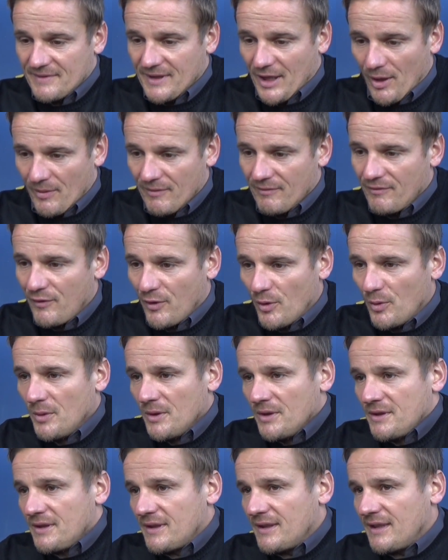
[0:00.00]
going
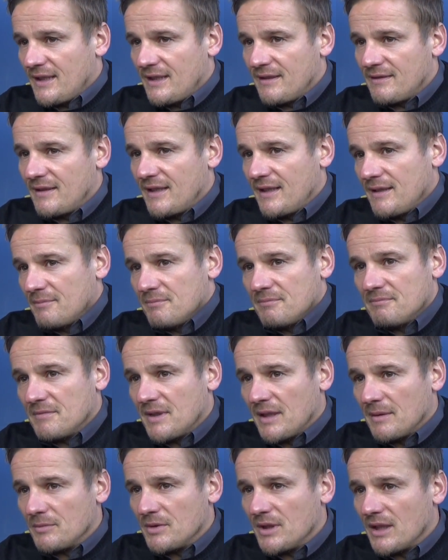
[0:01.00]
forward,
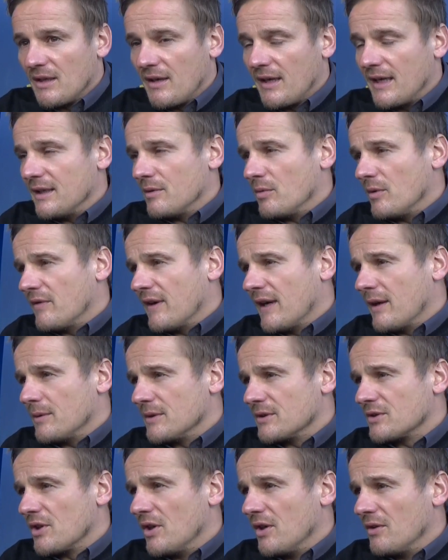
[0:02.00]
I'm delighted with how
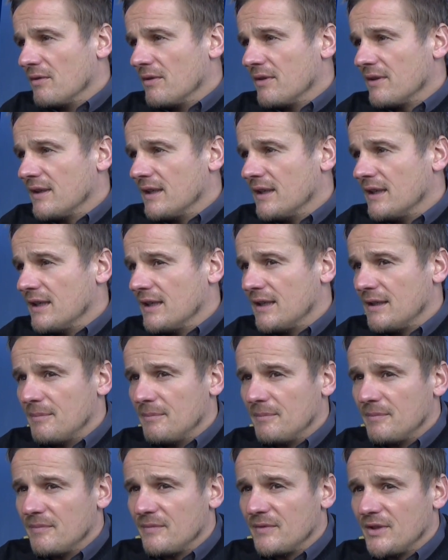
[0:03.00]
it's gone.
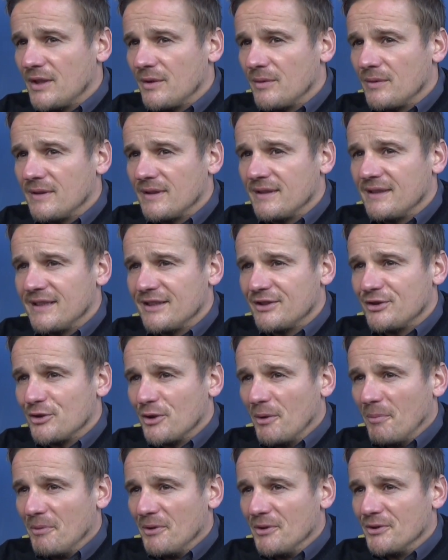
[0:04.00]
You know, in this
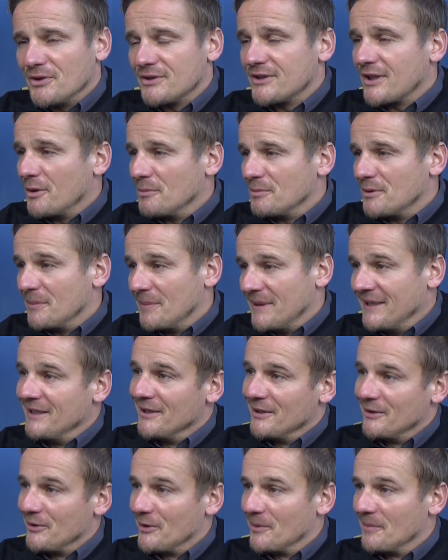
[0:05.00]
job, you just hope to be in
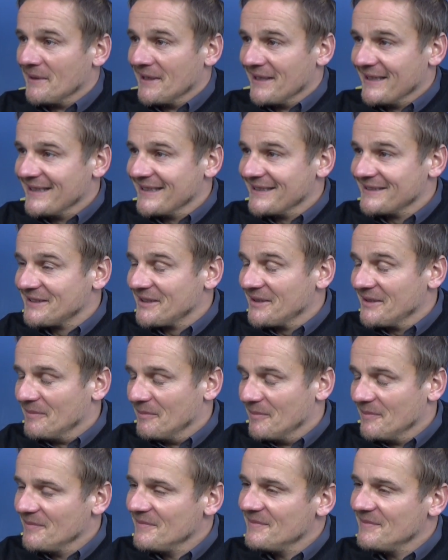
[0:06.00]
the job in a year's time.